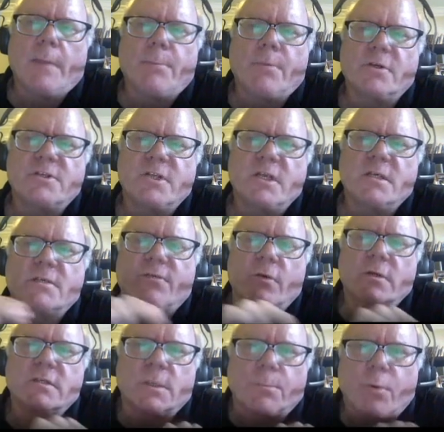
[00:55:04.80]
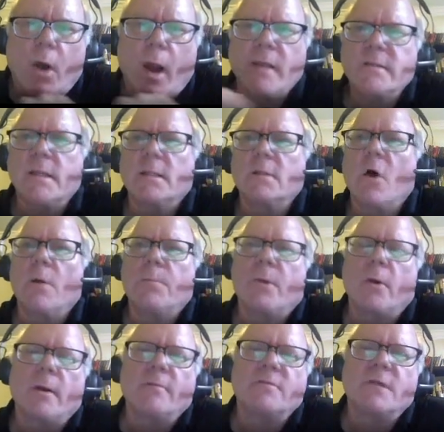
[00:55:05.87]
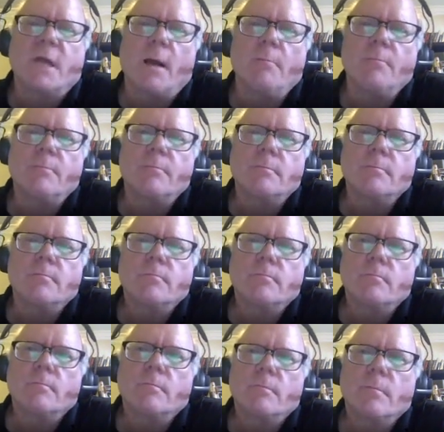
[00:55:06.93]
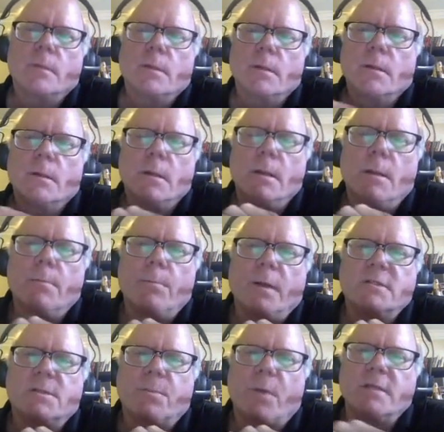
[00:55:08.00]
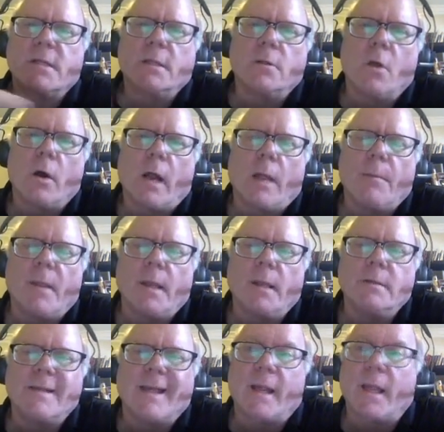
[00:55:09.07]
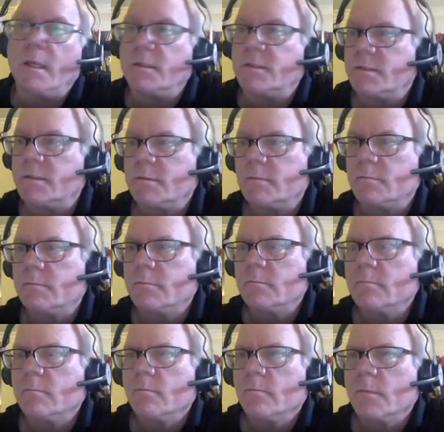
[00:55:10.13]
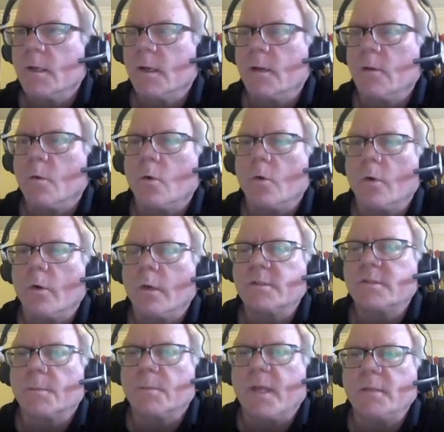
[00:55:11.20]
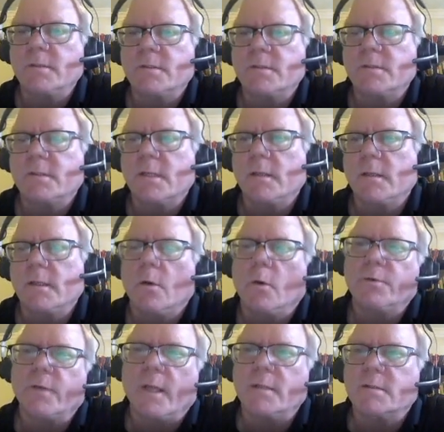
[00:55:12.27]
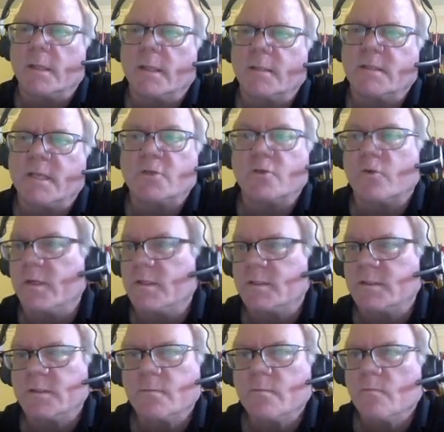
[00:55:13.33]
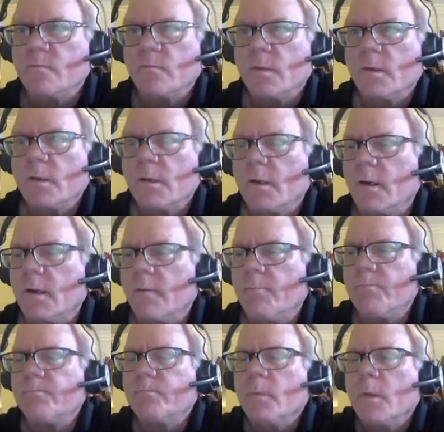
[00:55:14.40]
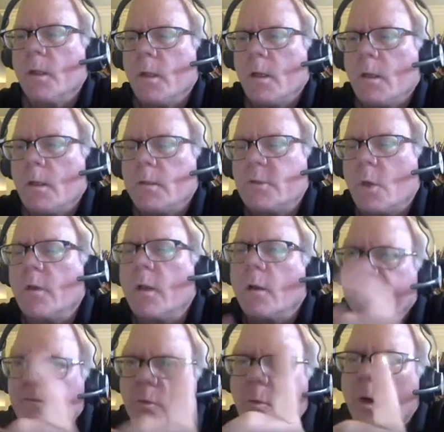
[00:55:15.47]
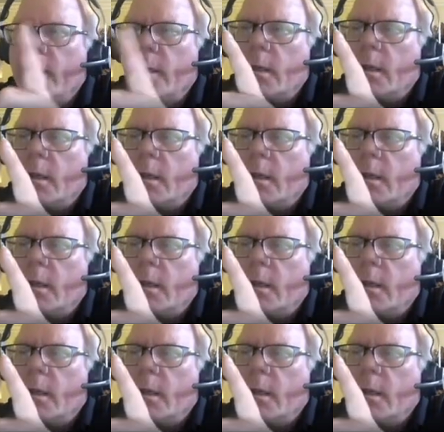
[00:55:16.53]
persist for a surprisingly long period of time. By surprisingly long, I mean decades, or in some cases, in the old days, like centuries. So I'll give you one